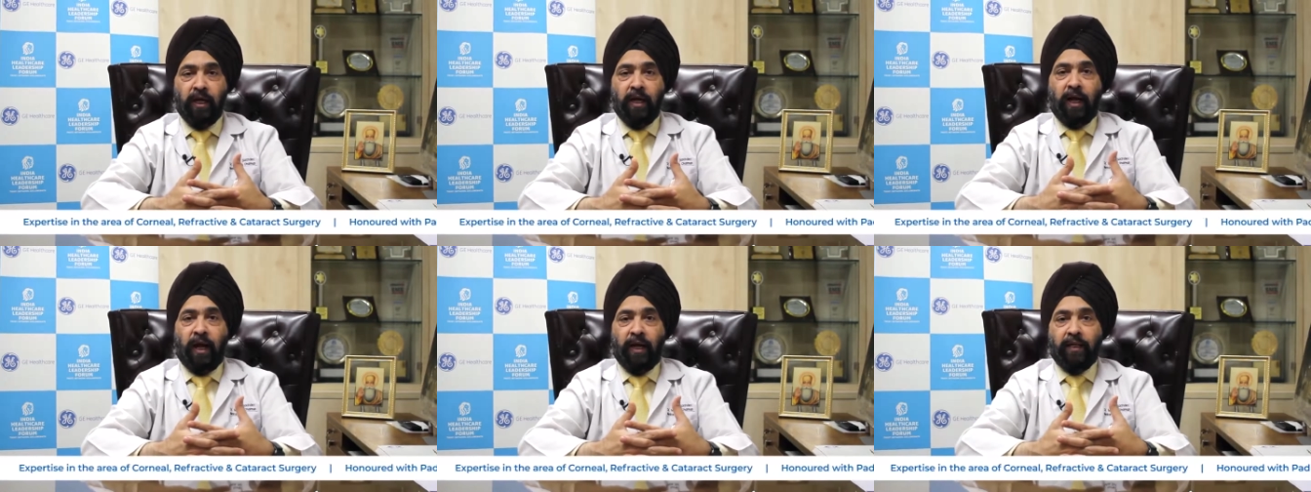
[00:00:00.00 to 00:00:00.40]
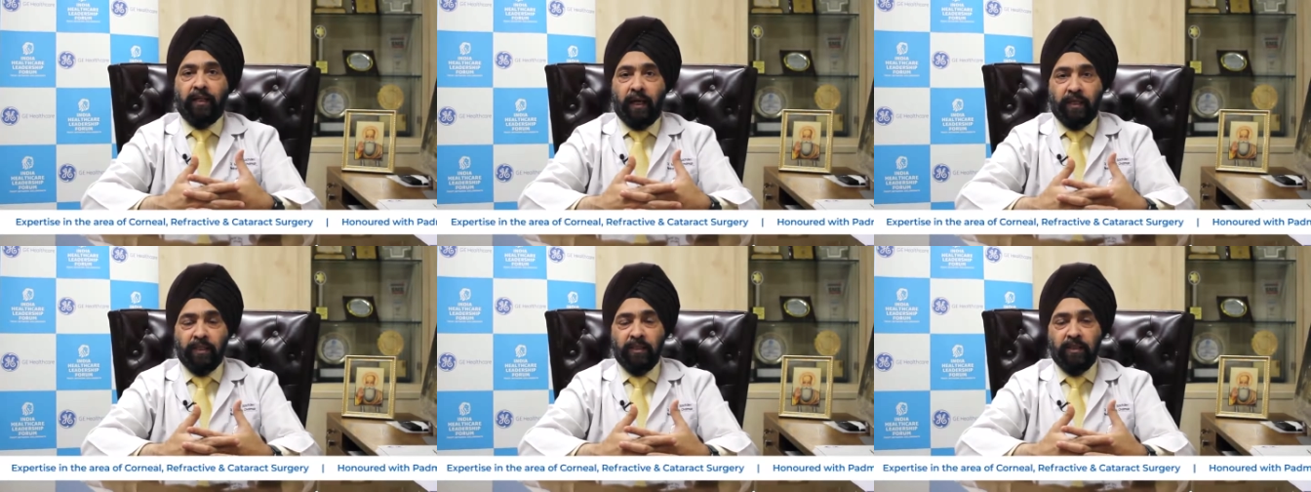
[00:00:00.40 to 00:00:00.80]
and
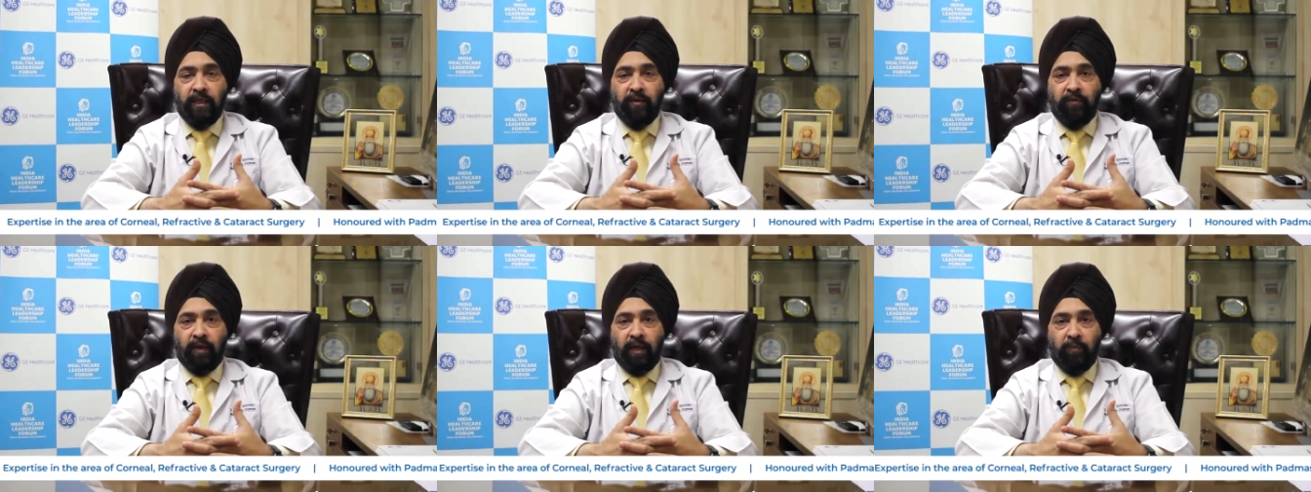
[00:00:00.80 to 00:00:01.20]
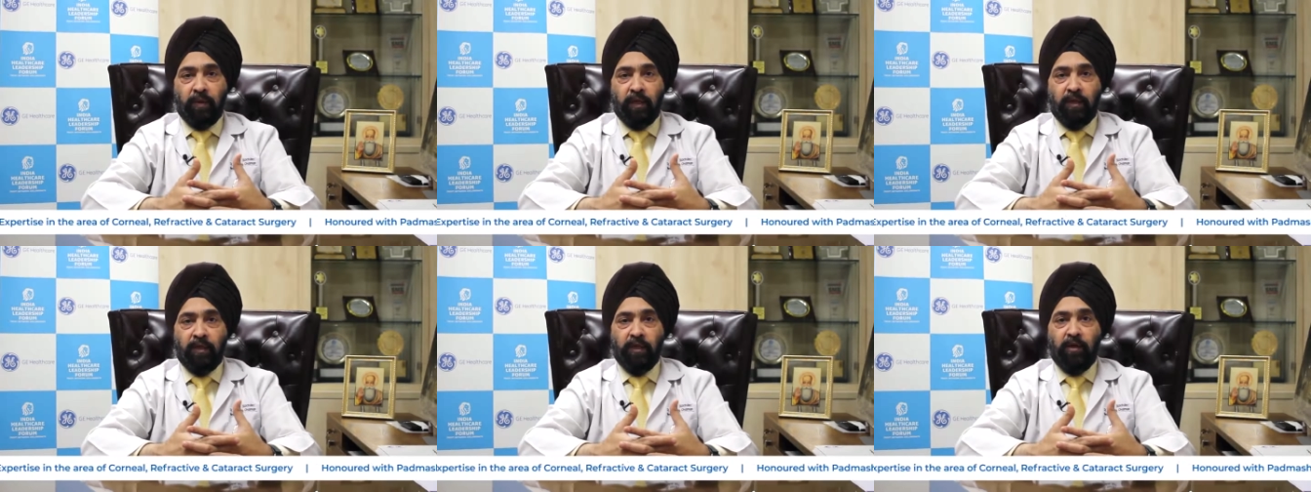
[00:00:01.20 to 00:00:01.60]
that is the
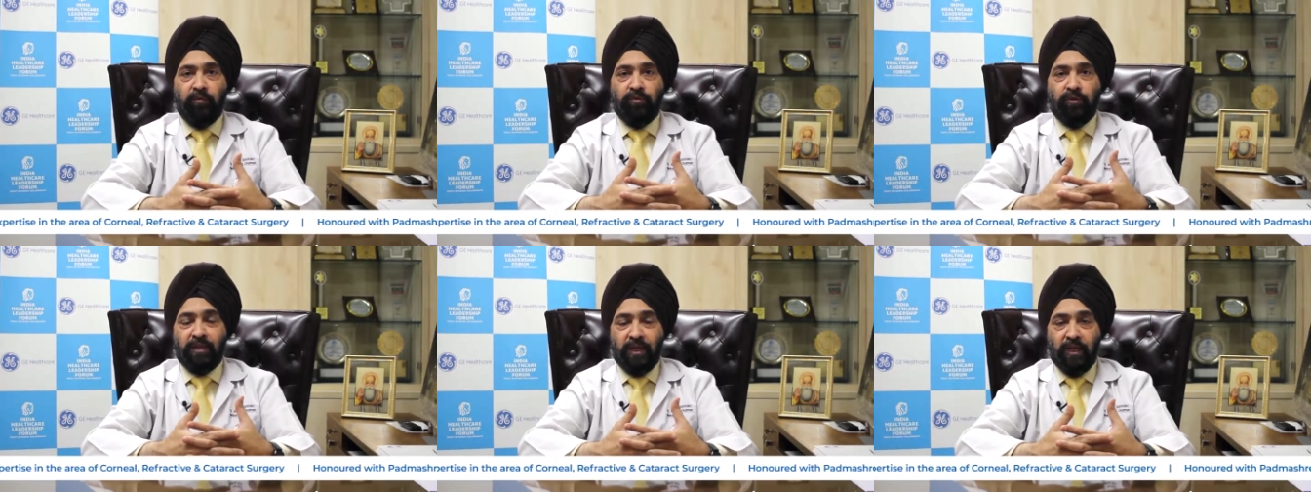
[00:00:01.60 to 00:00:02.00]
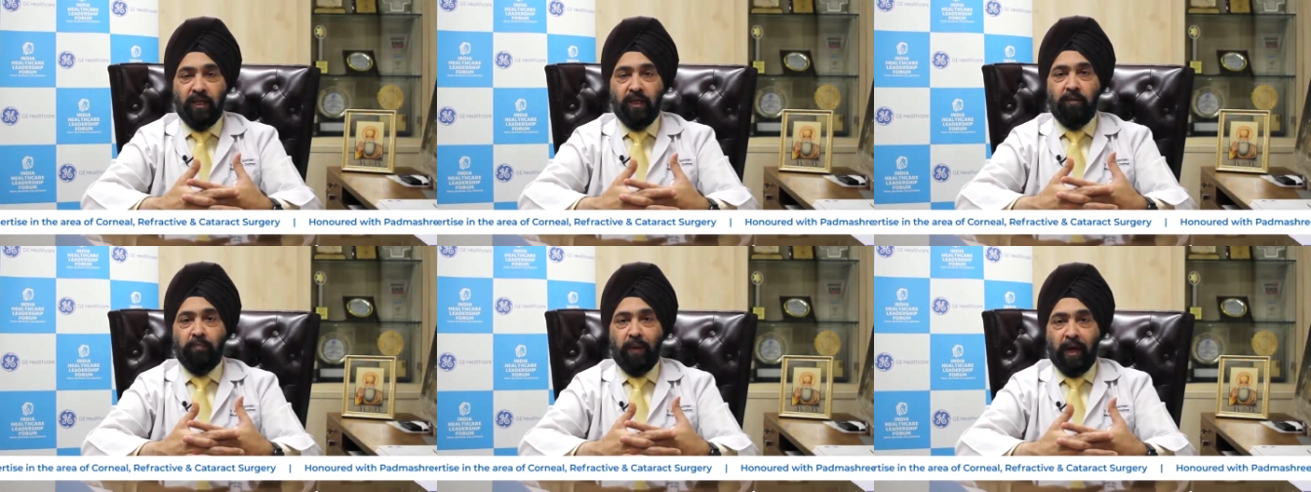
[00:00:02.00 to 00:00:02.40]
availability of
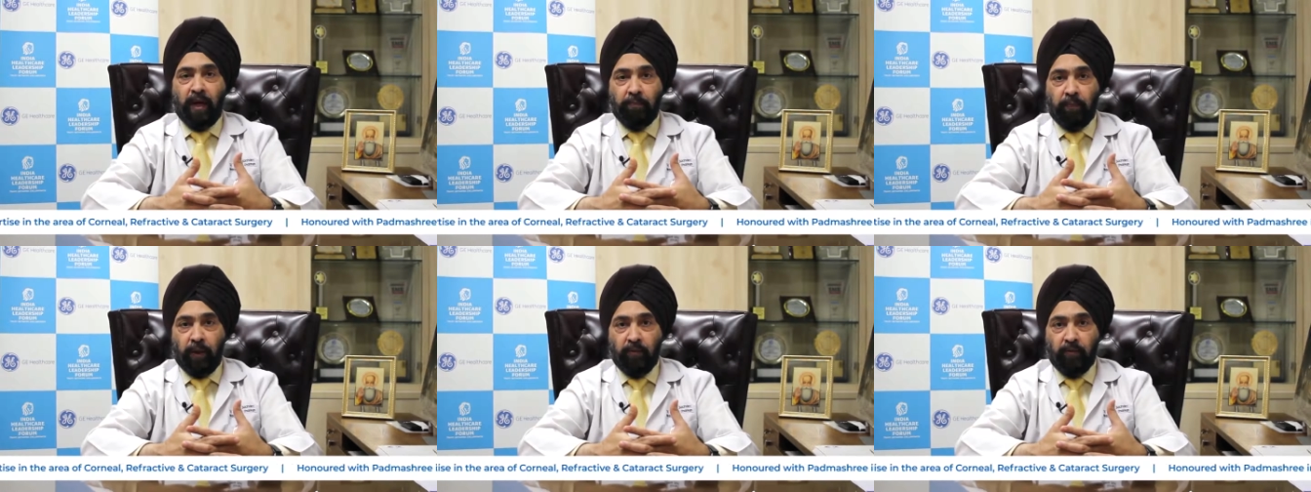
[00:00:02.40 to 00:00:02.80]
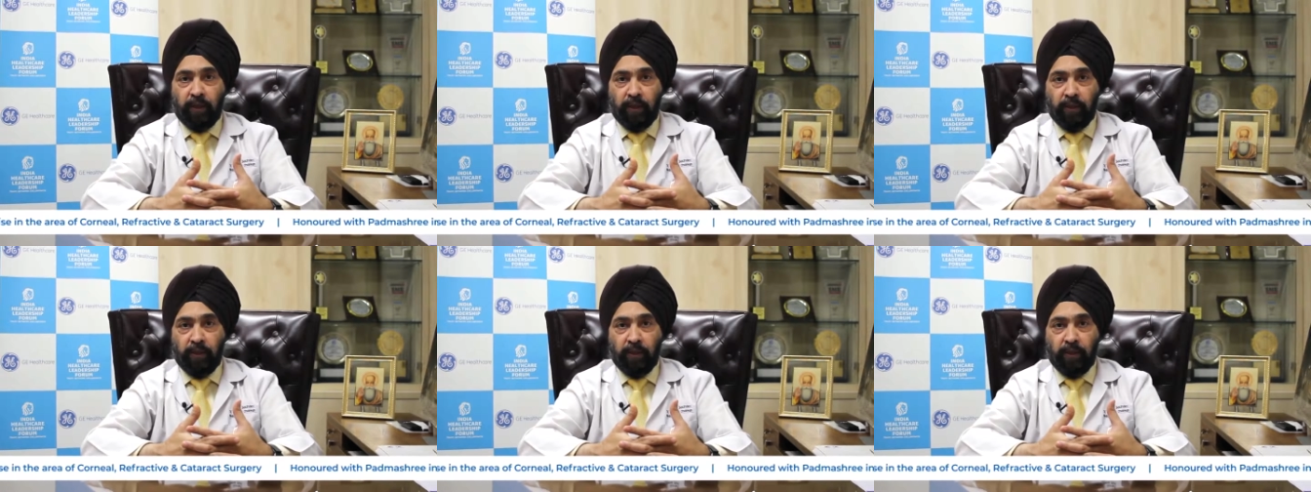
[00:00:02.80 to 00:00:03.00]
skilled manpower.